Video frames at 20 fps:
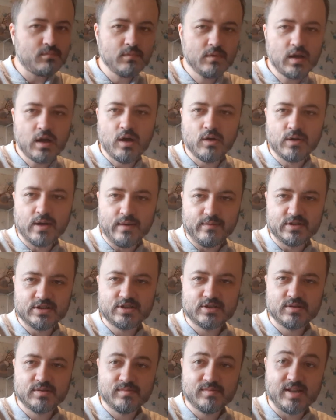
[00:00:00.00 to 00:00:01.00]
I'll cover.
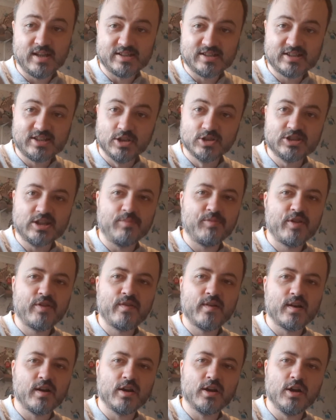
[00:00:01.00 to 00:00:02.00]
There's still something
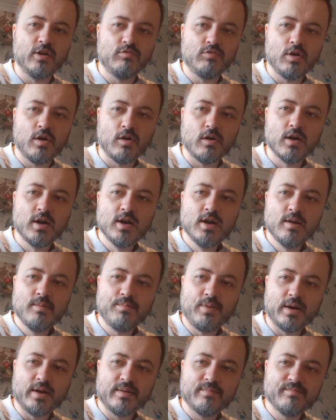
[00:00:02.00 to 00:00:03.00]
that could go wrong,
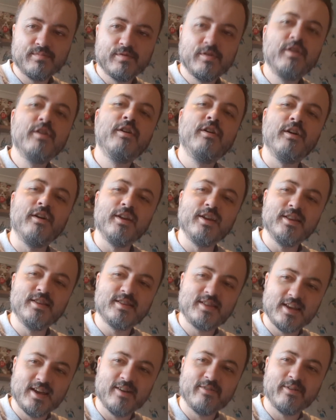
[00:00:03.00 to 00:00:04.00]
but in
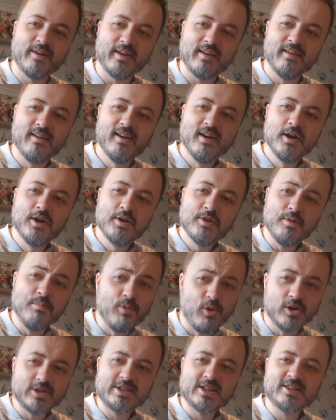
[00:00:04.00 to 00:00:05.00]
theory, the
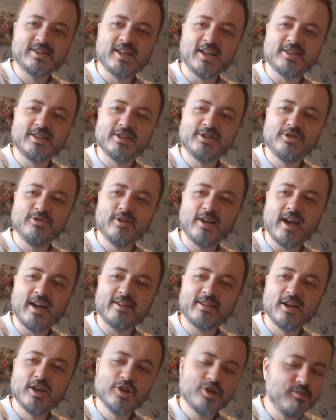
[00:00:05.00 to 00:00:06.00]
more successes you
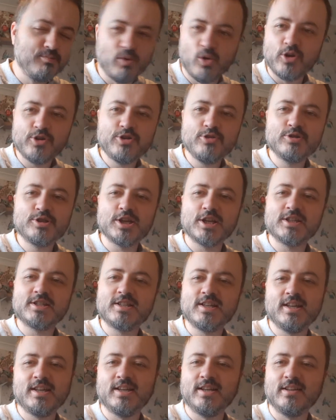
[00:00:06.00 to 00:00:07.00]
get, the more you
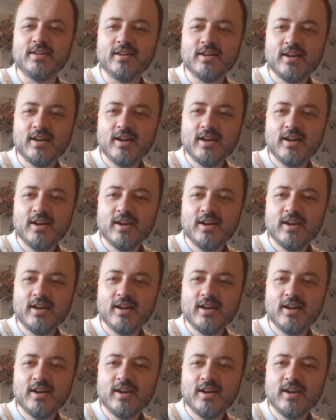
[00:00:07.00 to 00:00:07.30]
succeed.